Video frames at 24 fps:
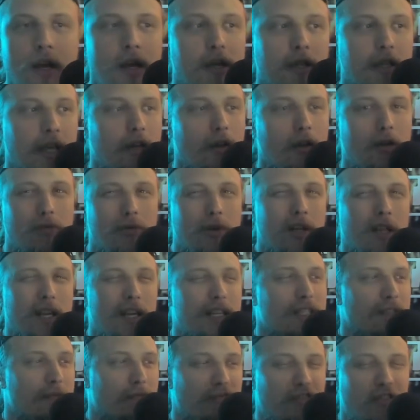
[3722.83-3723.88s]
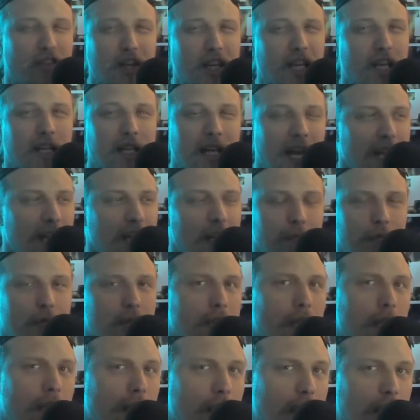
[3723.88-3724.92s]
They don't realize fucking 90%
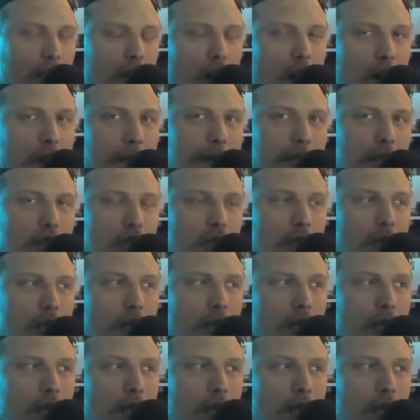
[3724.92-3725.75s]
of that garbage